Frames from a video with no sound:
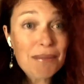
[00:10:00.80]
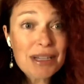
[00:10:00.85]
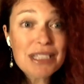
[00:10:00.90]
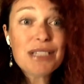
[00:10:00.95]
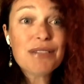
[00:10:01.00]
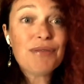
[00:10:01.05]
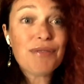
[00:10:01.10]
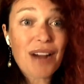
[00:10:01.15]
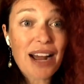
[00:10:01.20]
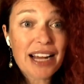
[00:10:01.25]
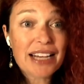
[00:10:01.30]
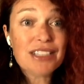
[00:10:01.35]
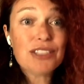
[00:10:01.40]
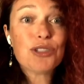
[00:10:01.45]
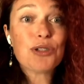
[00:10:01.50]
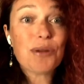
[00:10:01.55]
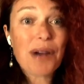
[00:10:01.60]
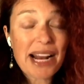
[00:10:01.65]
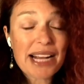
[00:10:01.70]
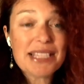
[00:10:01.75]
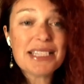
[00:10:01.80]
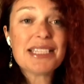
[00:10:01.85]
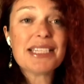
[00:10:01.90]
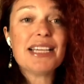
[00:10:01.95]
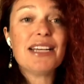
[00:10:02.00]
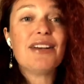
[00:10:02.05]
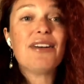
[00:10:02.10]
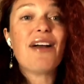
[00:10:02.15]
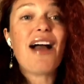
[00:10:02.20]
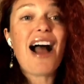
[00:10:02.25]
a divine
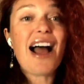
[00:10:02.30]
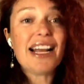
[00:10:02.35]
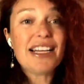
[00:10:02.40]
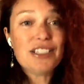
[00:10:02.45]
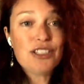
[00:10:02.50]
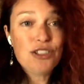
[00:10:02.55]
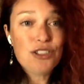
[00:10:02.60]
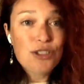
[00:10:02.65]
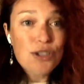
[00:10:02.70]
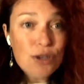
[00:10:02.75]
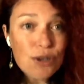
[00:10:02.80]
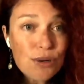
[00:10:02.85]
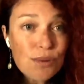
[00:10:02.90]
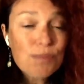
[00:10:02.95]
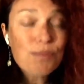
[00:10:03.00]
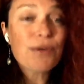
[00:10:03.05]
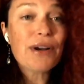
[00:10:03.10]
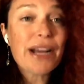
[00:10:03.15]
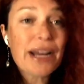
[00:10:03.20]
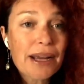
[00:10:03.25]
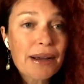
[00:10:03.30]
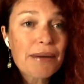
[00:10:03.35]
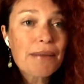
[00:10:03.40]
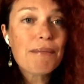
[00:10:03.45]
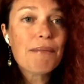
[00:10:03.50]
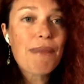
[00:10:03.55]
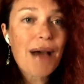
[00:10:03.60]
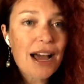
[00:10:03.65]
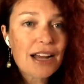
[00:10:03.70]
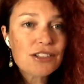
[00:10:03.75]
translator. I do bring
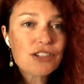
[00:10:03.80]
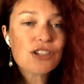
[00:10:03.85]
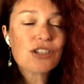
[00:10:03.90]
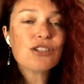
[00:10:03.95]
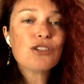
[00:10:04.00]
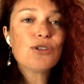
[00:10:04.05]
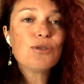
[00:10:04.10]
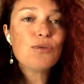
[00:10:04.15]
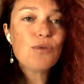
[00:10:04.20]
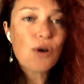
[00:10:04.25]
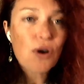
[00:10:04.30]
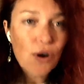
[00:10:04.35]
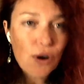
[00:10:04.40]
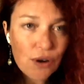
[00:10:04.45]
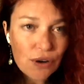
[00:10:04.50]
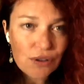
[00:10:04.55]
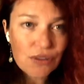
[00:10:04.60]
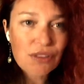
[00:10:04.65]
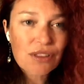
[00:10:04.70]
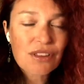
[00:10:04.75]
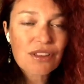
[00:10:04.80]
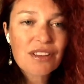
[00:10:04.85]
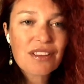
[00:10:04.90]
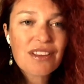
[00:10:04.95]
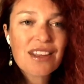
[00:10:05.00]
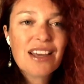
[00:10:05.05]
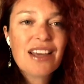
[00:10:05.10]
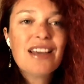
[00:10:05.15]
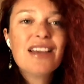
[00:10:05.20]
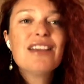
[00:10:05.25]
magic to earth.
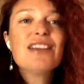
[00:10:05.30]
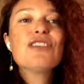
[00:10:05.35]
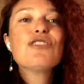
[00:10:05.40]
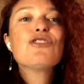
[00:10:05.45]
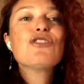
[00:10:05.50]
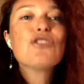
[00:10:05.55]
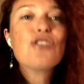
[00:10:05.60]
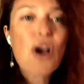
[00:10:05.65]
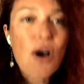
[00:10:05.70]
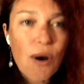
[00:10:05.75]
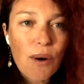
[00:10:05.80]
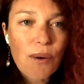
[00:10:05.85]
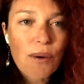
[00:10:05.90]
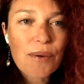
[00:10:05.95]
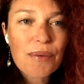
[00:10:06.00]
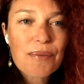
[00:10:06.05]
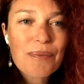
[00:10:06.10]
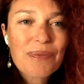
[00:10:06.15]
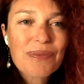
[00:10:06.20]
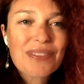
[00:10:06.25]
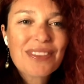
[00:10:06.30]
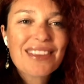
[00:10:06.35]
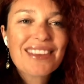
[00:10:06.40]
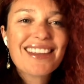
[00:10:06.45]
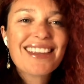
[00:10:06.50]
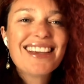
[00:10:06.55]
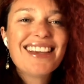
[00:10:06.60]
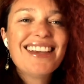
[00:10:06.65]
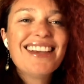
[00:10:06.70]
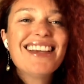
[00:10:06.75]
So,
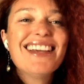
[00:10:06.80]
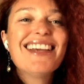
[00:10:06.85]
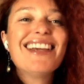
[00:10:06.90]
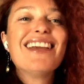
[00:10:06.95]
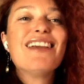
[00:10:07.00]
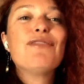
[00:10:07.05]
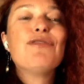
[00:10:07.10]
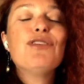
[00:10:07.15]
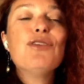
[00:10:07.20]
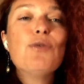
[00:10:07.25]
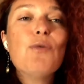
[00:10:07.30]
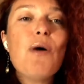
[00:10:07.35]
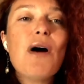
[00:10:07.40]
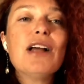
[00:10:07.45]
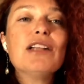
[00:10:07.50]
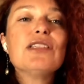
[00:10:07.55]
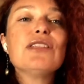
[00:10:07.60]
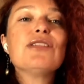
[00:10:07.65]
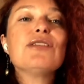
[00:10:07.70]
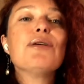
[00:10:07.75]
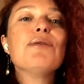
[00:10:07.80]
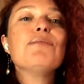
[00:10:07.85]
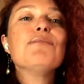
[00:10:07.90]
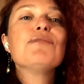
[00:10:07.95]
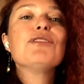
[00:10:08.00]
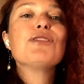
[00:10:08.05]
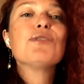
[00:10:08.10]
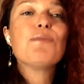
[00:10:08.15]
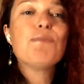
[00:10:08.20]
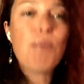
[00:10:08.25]
if you want some
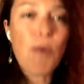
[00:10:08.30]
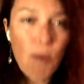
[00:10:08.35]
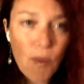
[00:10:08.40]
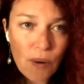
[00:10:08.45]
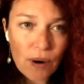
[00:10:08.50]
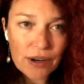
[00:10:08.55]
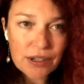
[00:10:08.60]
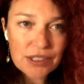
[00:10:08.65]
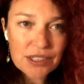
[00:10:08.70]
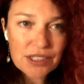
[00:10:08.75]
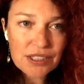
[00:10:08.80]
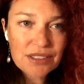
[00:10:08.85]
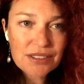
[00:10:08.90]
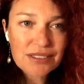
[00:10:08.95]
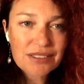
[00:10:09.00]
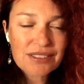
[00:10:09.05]
support,